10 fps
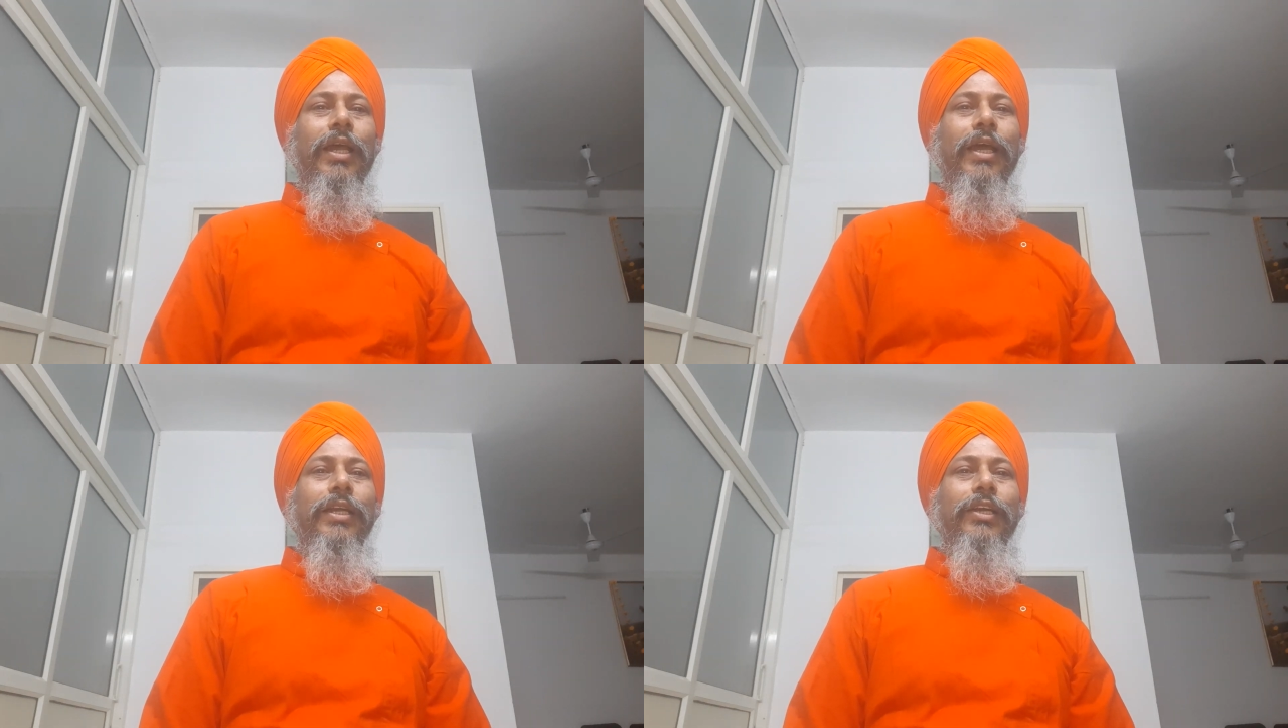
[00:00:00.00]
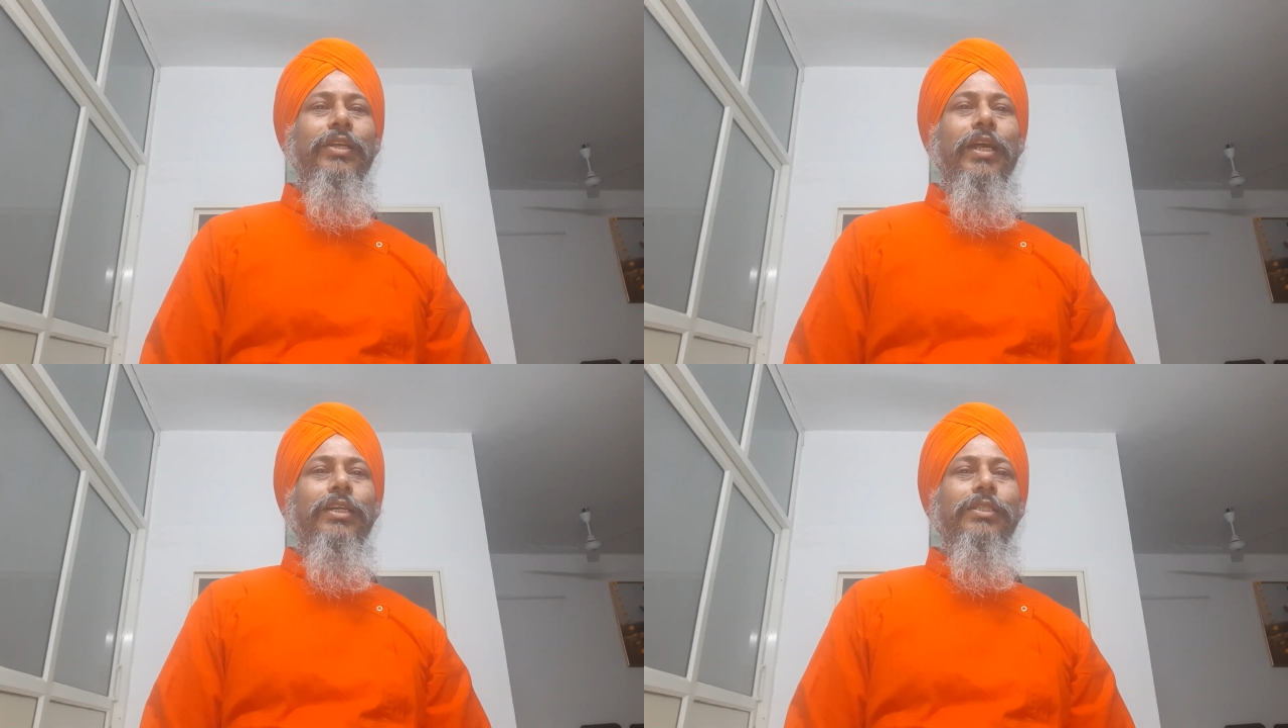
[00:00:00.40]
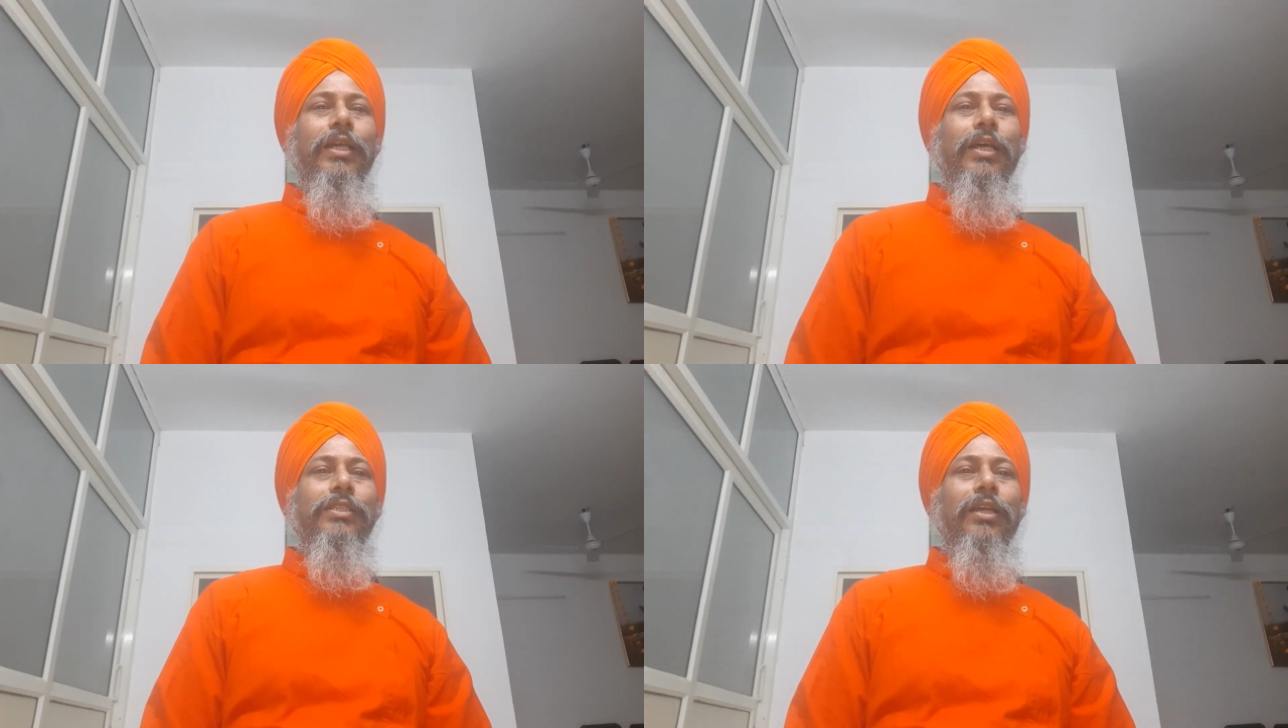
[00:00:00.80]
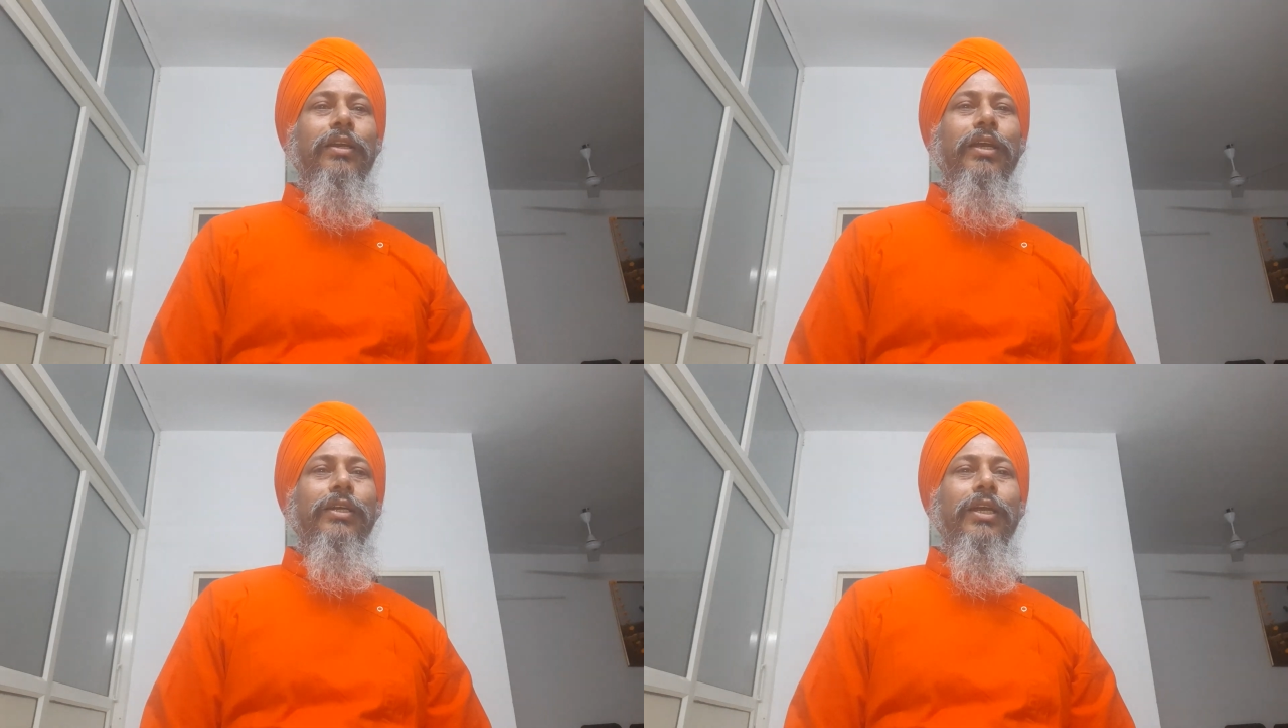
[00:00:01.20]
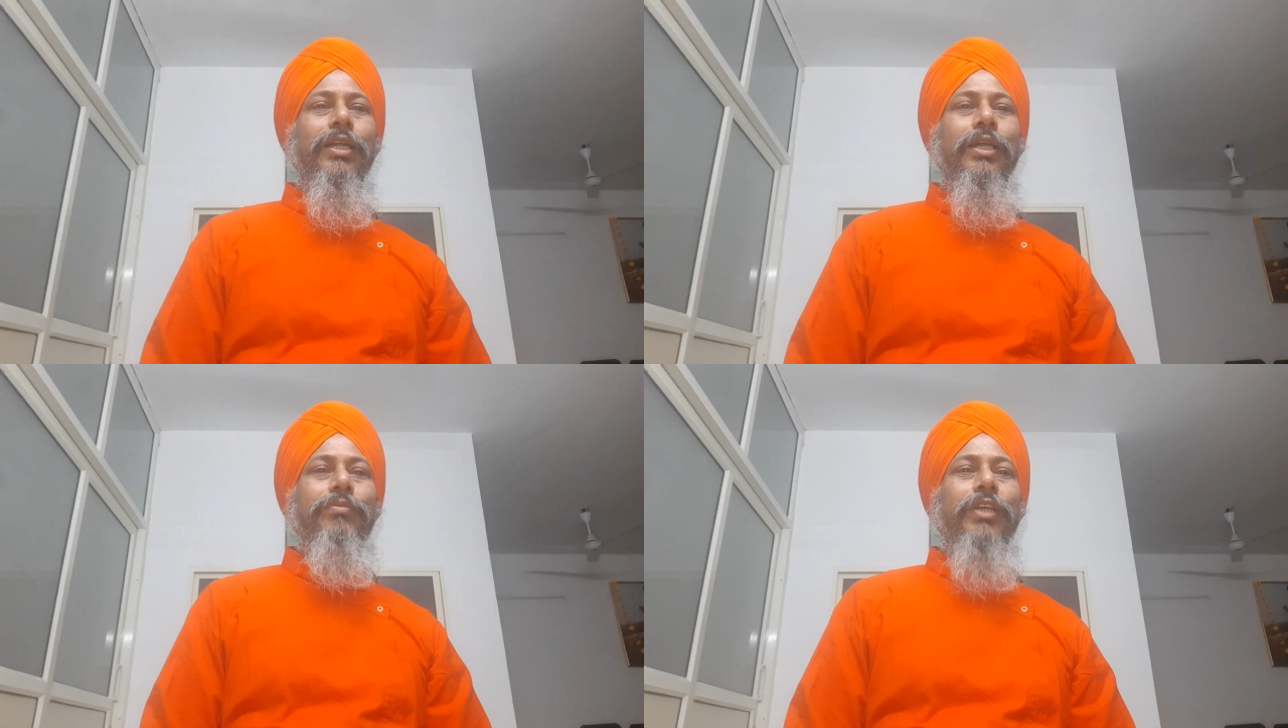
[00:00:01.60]
and it gets accelerated
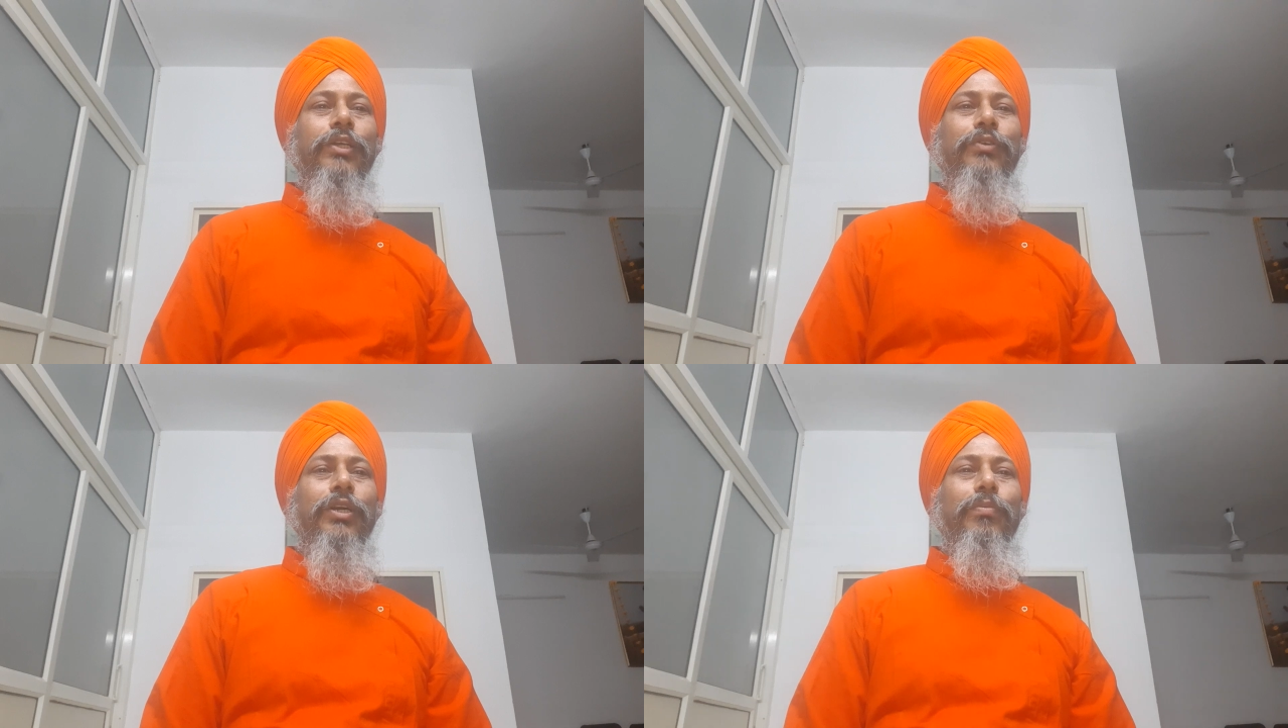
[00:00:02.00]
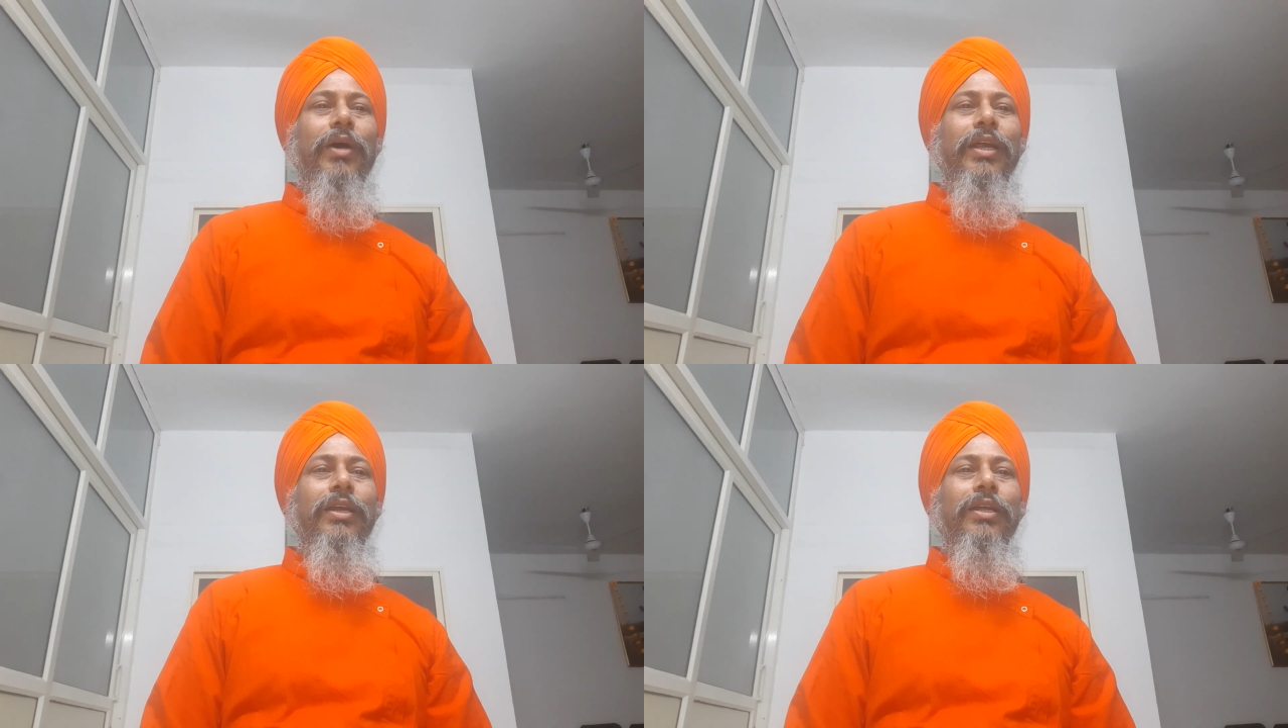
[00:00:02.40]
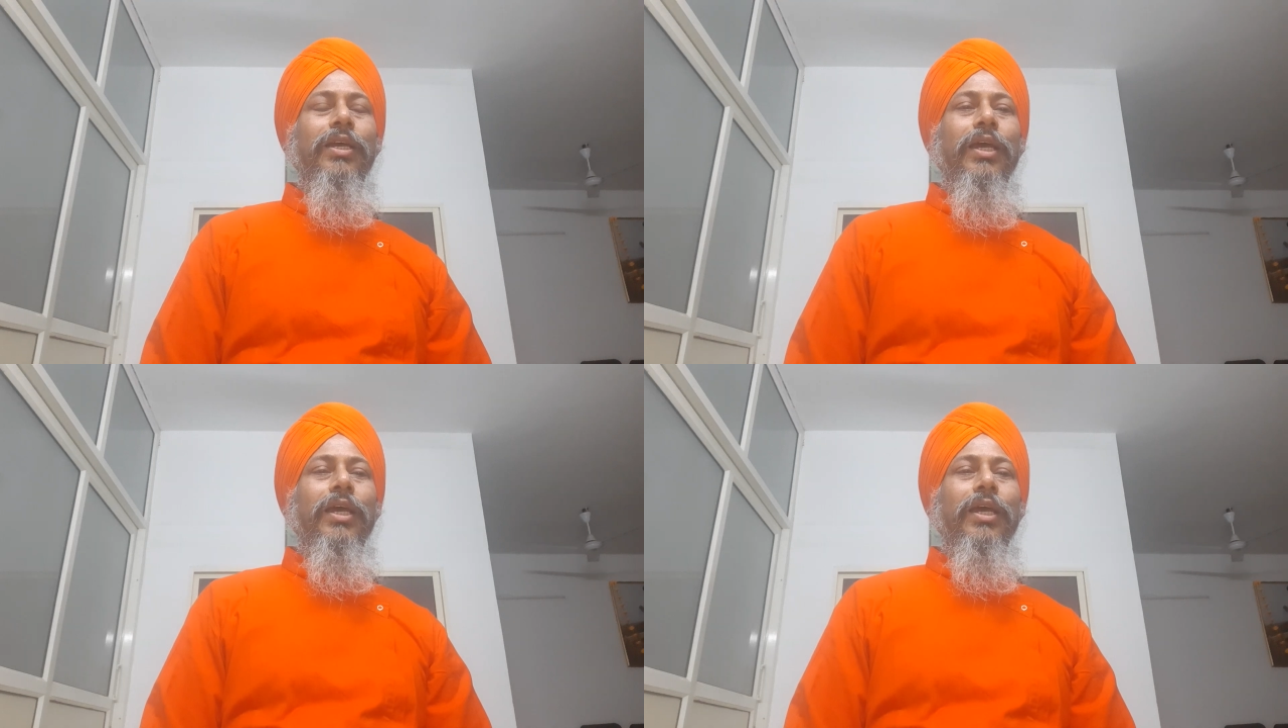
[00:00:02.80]
if the unit mind,